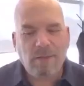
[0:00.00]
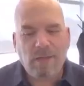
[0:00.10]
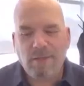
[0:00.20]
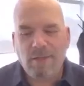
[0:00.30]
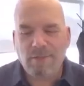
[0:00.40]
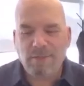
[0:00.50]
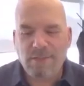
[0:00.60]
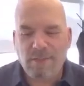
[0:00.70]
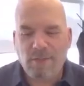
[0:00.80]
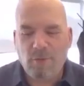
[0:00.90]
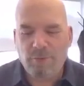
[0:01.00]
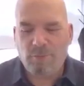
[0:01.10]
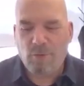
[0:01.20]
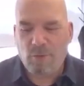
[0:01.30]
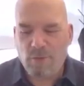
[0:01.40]
I think in the CEO's
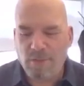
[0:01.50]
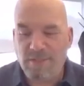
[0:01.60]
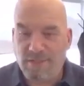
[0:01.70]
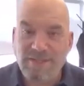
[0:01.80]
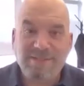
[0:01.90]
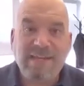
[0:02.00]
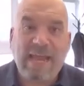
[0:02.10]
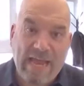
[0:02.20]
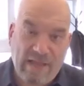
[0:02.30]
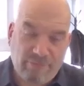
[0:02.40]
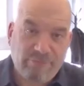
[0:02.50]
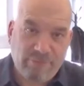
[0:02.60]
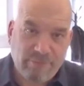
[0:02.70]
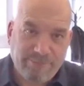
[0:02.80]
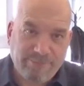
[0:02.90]
role, it's at least half
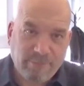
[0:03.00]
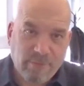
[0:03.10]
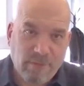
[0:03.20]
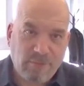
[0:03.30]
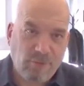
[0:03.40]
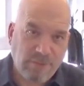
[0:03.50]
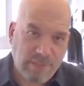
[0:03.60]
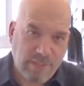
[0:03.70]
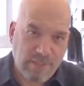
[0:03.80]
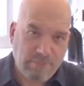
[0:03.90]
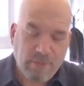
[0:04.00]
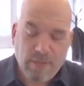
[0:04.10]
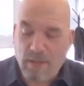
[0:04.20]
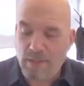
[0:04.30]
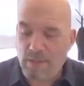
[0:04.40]
of your time,
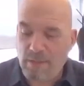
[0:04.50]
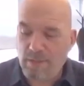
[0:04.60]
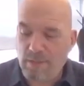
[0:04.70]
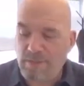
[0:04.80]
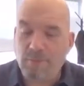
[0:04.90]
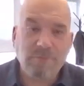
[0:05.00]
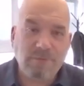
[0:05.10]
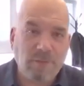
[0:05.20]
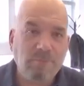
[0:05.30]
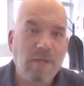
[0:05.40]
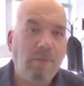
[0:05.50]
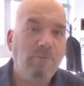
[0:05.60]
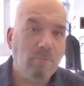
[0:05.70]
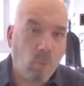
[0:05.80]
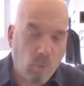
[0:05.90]

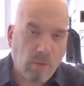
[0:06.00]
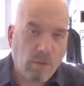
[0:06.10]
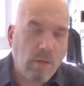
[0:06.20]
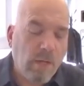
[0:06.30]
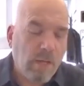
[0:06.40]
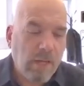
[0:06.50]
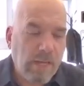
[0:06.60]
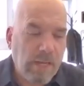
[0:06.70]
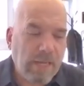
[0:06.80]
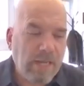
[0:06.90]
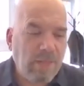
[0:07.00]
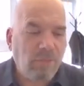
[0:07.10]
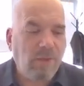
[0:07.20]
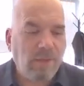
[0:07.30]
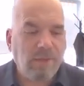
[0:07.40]
sometimes more. And I
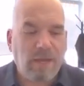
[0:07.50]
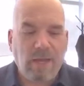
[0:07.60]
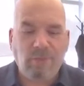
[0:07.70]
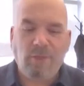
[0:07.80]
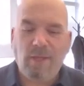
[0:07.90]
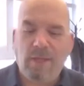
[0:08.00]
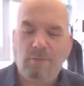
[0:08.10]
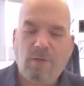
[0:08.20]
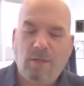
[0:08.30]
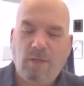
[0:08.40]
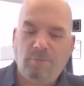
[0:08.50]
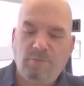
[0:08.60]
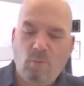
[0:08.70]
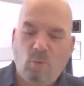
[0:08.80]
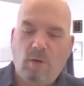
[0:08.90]
think it
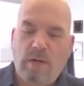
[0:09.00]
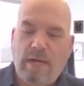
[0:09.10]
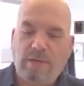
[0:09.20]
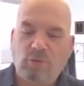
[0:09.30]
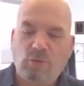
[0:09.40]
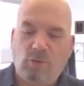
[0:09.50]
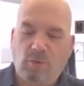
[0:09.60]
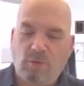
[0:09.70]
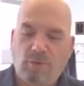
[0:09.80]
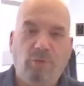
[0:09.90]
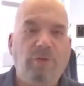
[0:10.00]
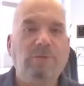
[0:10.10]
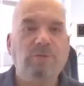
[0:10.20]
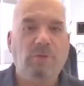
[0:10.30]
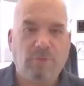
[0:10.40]
becomes more external. Those
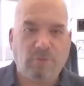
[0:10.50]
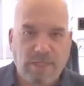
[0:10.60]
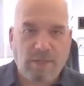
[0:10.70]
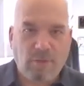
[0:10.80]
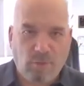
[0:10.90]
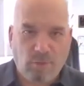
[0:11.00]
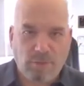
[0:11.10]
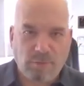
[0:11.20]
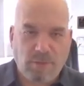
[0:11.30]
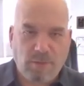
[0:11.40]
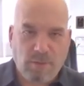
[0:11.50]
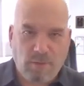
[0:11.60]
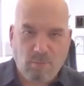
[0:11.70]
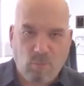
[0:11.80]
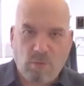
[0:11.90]
external stakeholders
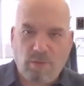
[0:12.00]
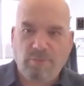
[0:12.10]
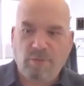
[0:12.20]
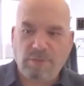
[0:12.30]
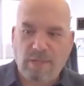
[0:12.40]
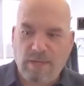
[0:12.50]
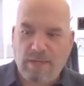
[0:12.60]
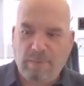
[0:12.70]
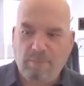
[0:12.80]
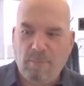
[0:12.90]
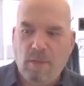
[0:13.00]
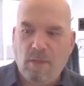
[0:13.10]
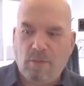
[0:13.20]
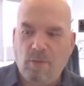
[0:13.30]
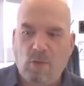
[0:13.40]
become more of your time
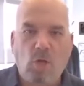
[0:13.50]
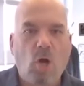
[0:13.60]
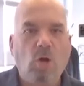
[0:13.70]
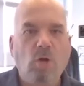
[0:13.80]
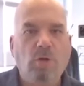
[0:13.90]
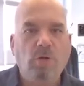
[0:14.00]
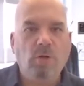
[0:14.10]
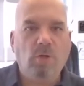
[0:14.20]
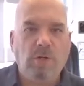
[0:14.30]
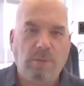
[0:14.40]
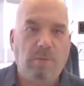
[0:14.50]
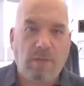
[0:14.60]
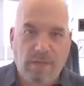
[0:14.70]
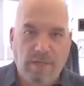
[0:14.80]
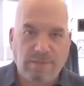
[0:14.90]
the longer you're in
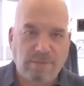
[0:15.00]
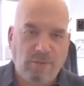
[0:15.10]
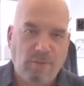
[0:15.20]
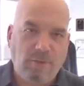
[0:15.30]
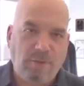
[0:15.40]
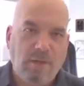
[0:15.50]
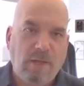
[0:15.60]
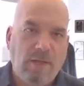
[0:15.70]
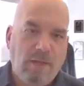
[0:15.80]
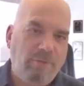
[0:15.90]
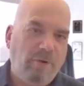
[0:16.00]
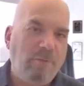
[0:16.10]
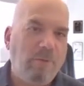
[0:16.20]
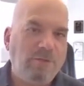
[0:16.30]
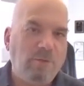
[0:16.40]
place. I'm
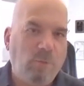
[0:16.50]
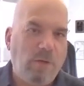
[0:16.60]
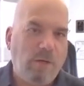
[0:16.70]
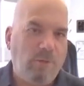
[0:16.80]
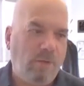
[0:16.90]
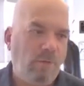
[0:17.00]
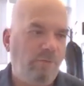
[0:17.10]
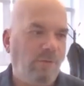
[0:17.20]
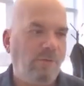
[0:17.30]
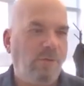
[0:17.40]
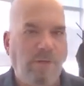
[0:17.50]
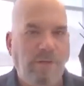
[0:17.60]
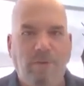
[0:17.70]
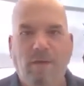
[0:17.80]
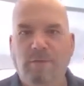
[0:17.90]
very much aware that in the first
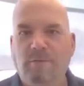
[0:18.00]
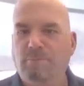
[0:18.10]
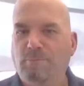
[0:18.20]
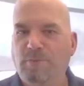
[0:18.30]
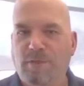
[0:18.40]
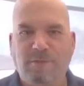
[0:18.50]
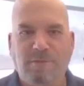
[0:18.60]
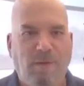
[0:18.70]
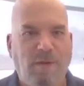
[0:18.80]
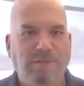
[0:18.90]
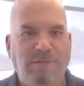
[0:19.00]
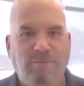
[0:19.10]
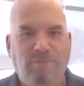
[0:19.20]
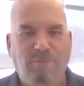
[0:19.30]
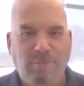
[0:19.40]
3 months, 6 months
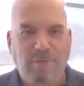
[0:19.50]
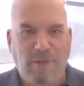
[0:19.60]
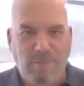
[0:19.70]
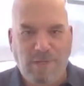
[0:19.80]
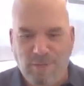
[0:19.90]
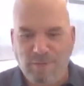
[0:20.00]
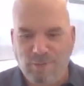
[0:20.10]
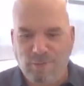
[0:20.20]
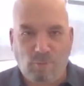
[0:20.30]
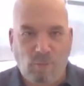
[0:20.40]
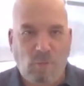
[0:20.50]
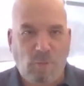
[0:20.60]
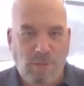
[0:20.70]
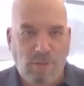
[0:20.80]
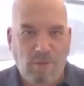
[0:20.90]
of coming into the
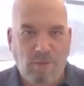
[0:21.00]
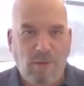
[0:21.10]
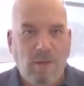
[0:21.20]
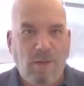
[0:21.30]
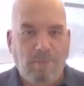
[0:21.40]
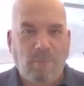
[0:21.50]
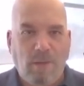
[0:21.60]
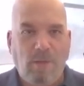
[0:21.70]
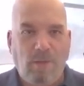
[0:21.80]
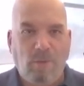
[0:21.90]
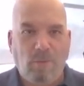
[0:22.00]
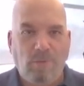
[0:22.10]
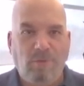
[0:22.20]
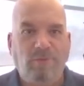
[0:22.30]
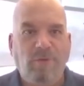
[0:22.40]
role here, you know,
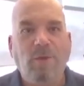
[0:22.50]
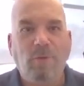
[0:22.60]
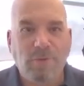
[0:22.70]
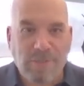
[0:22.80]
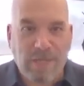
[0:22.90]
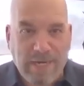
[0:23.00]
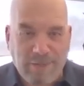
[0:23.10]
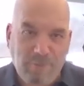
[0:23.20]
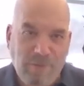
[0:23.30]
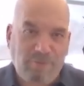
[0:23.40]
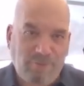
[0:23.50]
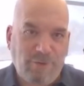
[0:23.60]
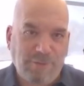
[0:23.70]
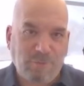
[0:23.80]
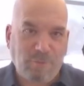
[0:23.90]
the stakeholders I had to meet
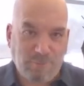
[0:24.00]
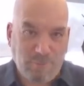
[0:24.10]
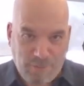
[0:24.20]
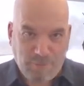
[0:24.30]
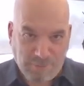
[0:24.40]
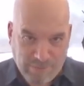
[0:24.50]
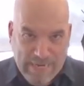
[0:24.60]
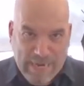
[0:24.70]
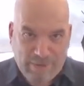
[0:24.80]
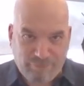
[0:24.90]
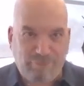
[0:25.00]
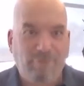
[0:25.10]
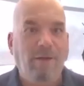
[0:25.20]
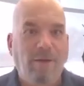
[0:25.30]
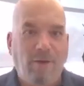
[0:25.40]
first was my own staff,
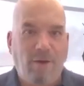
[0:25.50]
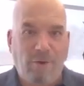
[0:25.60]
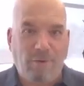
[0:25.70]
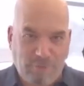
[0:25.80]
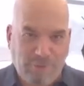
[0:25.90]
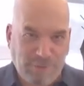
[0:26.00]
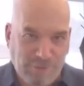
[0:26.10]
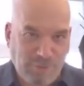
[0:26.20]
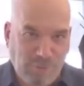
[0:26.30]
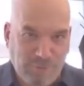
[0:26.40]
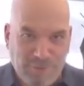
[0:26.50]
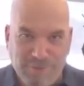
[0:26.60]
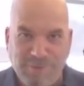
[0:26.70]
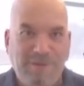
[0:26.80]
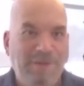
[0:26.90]
our own
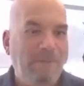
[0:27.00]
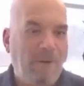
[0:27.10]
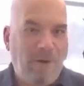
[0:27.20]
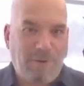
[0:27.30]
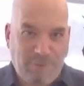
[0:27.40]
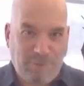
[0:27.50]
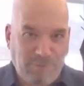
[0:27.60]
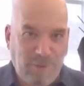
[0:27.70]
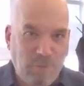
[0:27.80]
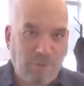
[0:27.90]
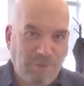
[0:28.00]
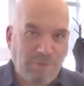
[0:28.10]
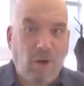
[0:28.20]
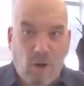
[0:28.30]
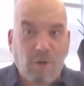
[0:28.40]
consumers, our own
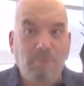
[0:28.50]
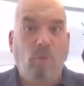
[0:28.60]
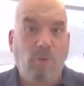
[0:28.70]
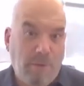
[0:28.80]
donors, our board